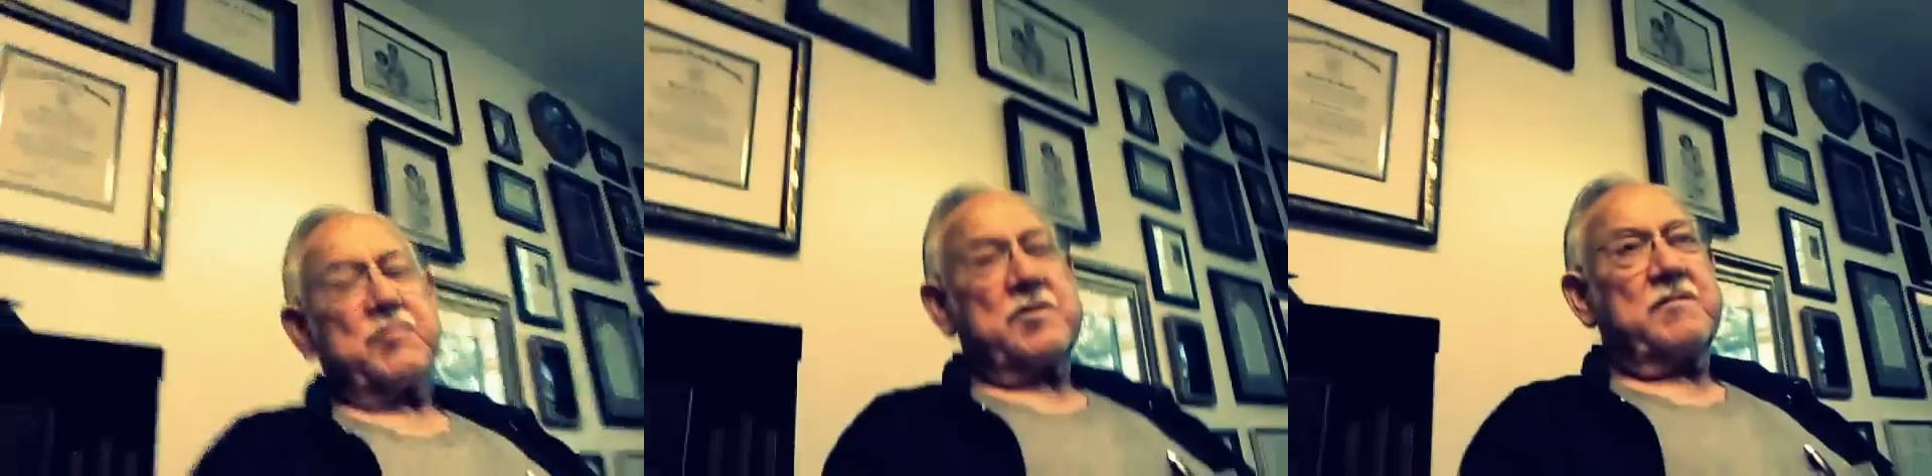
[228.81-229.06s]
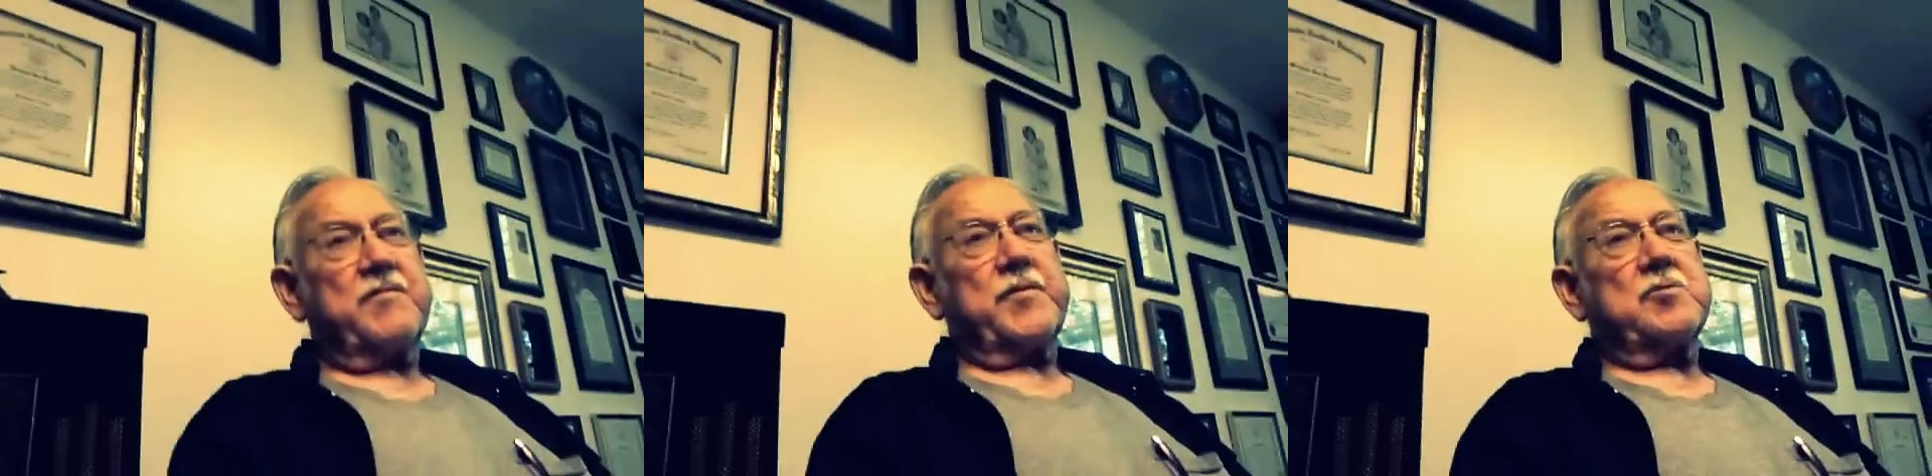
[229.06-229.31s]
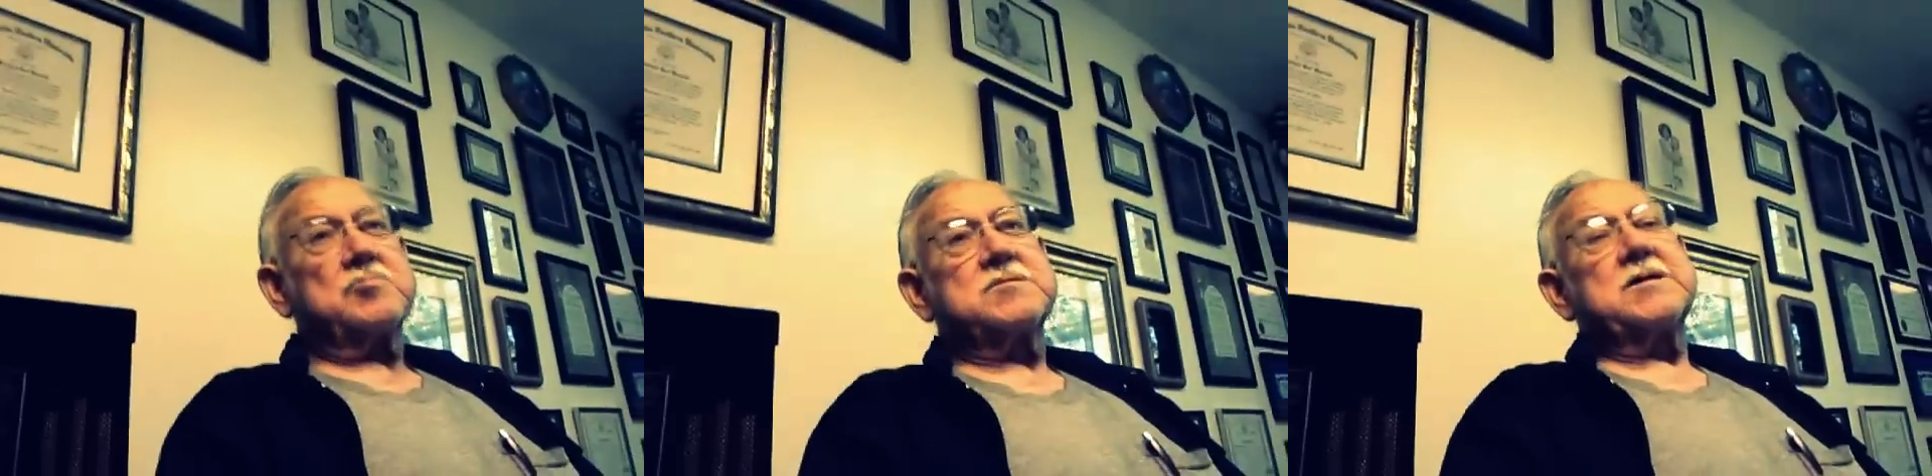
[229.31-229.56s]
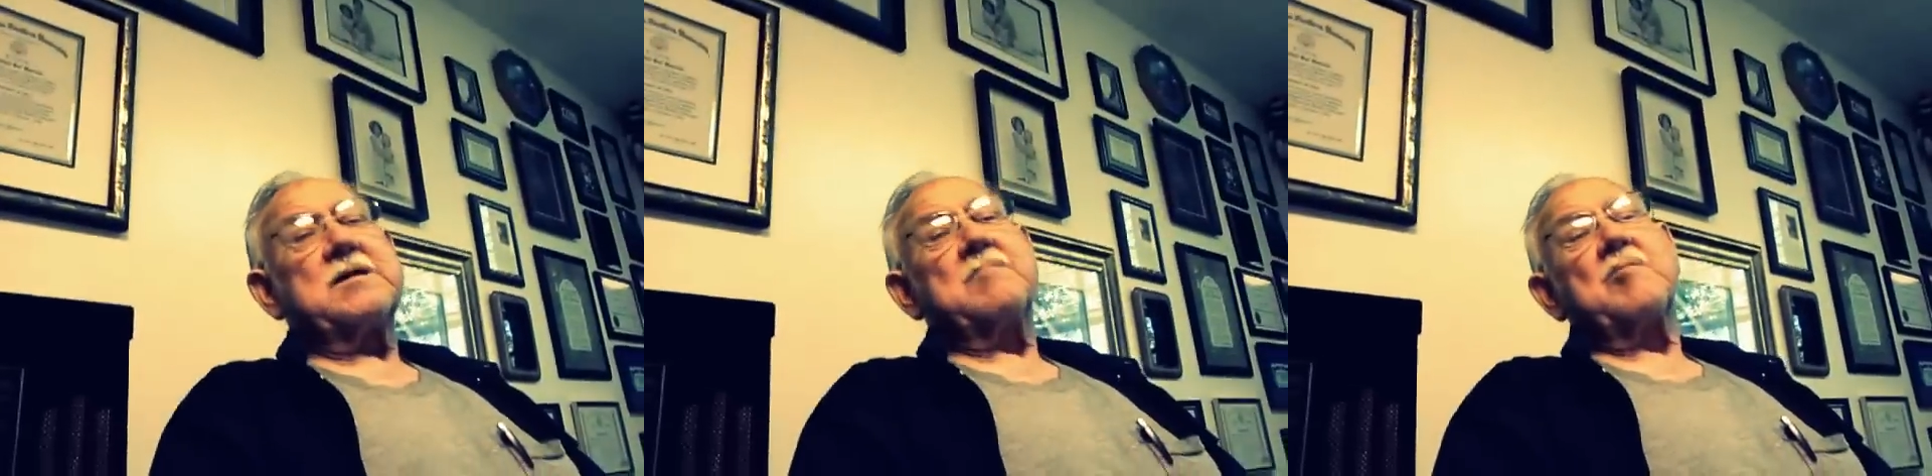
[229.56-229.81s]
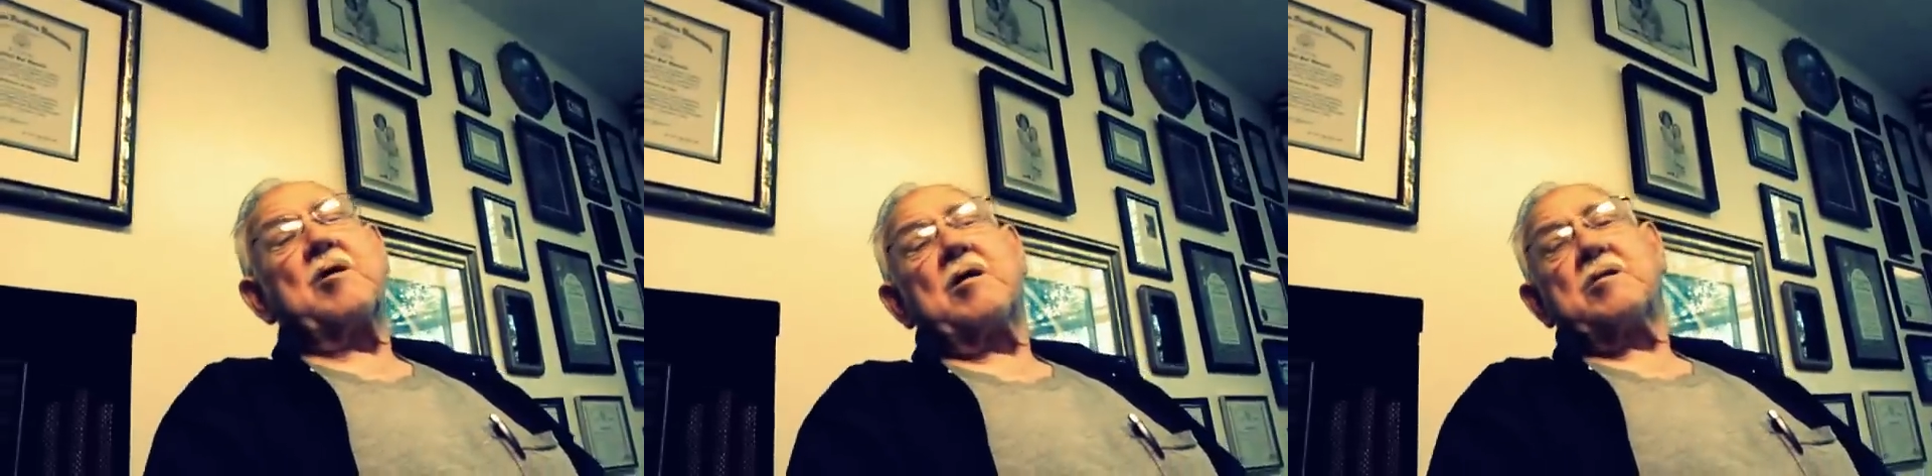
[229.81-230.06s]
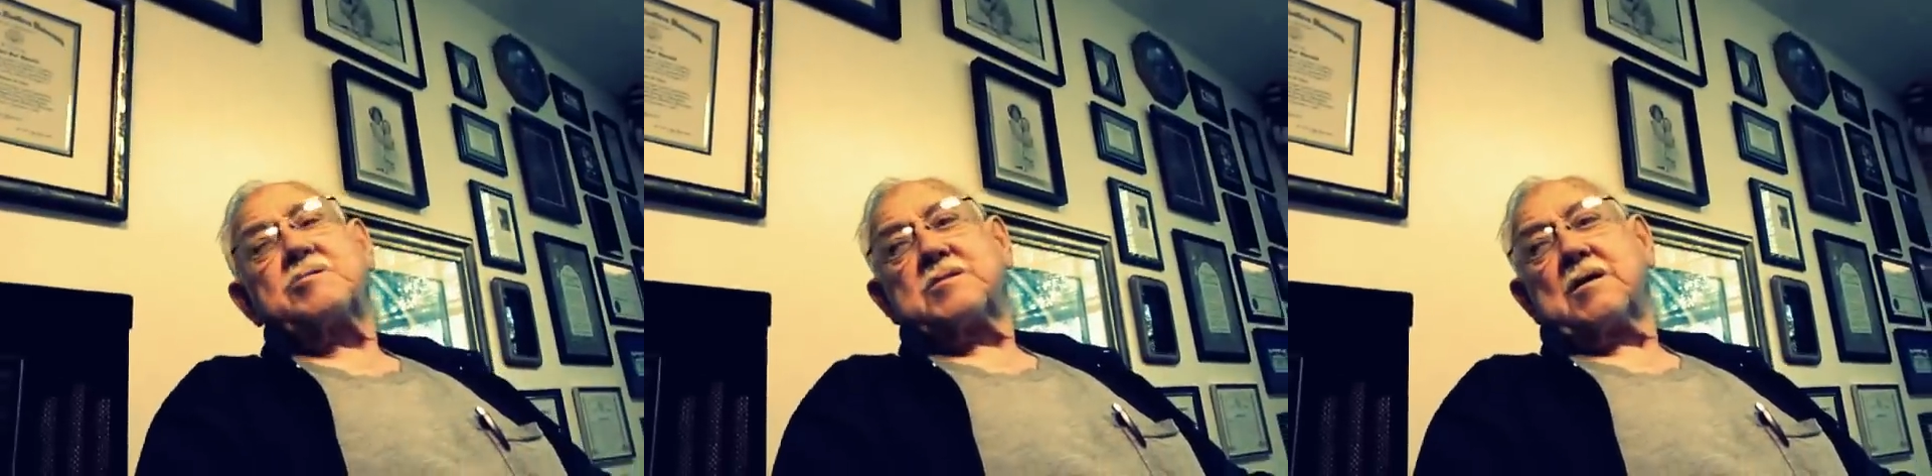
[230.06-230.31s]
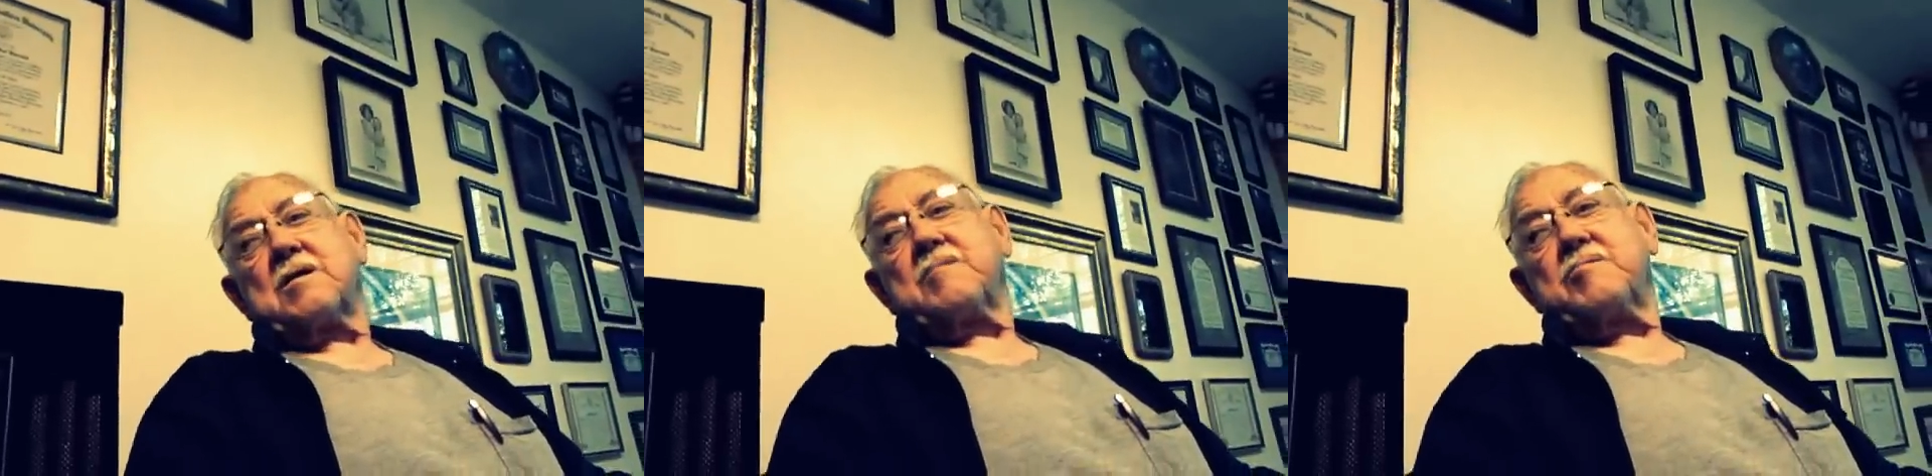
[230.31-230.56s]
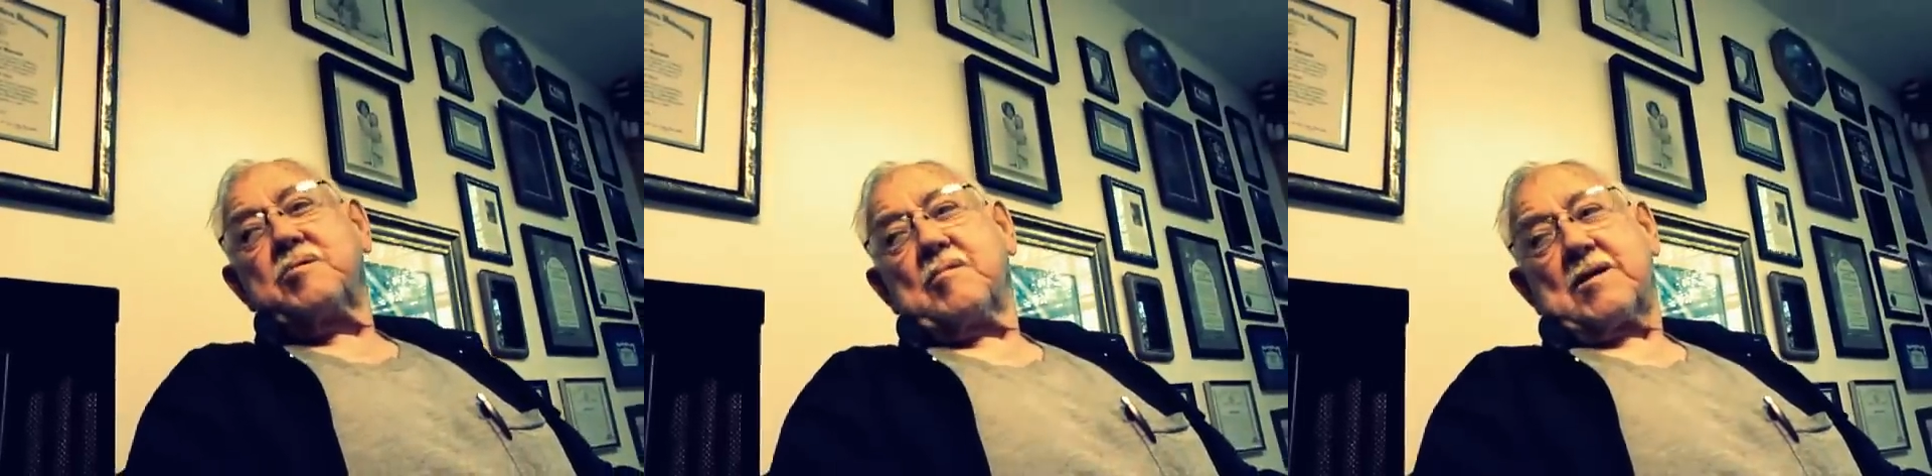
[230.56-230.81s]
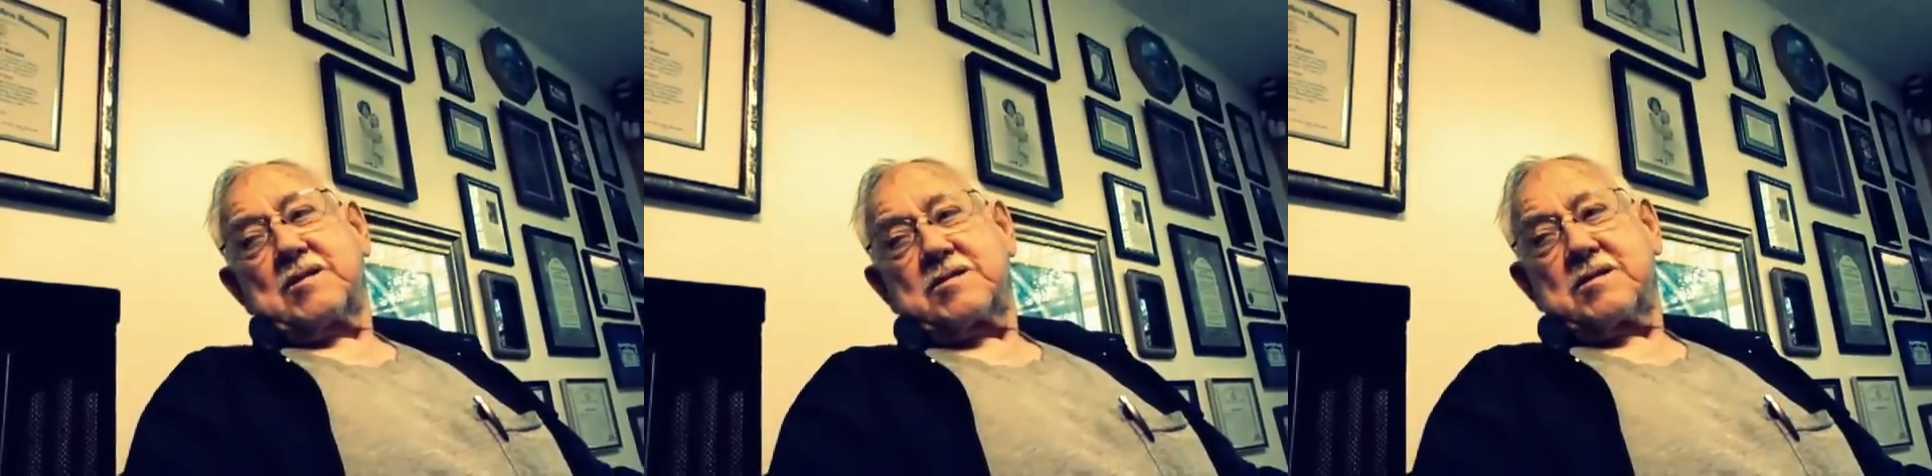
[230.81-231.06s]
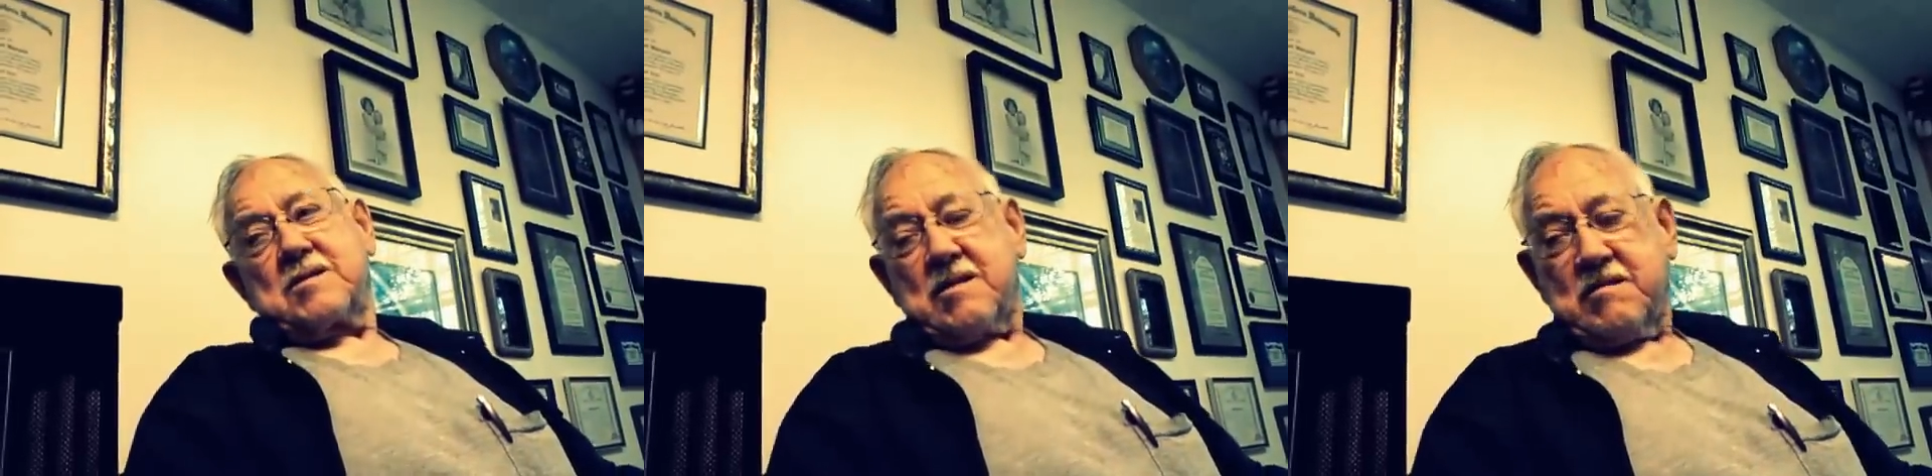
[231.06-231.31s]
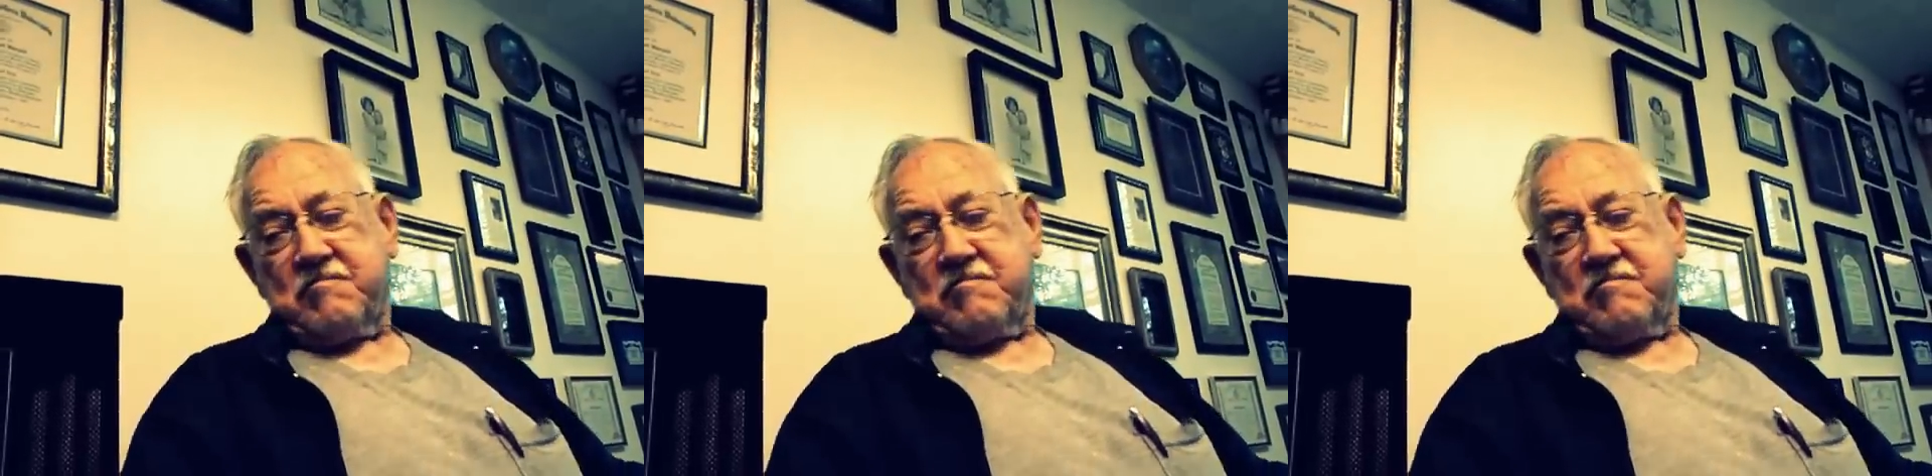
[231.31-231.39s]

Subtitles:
when the first time God saved you? I said,